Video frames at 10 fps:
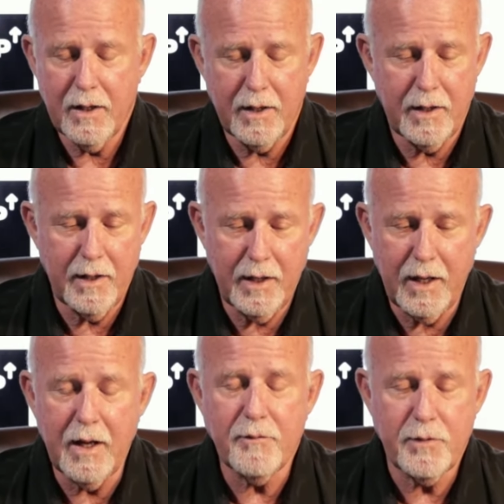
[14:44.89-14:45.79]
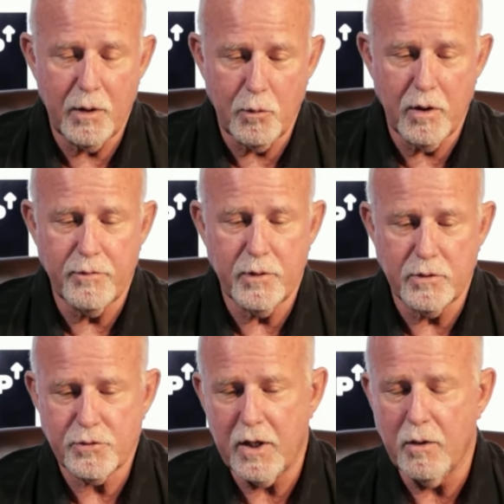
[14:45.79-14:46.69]
if there were a
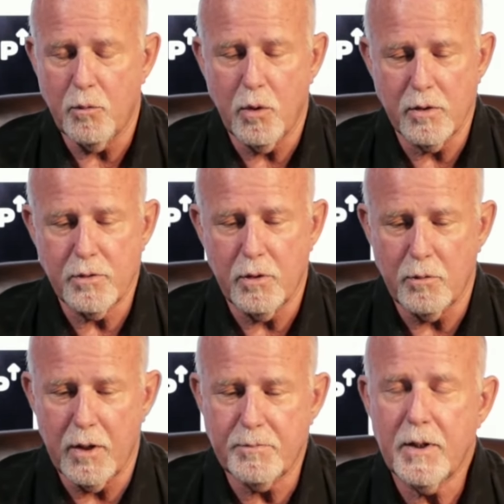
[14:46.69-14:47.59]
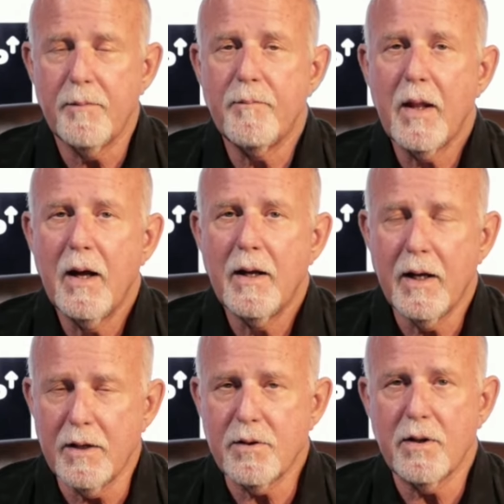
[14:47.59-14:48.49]
full-scale war to erupt
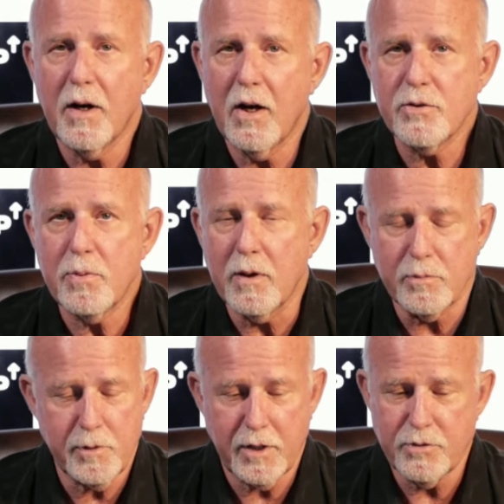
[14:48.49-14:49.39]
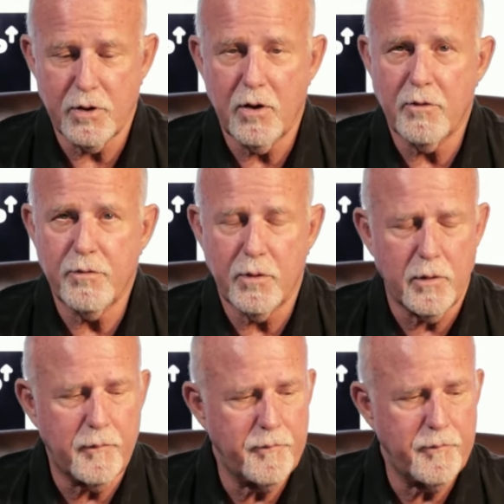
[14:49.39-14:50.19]
into their hospitals because they're all full.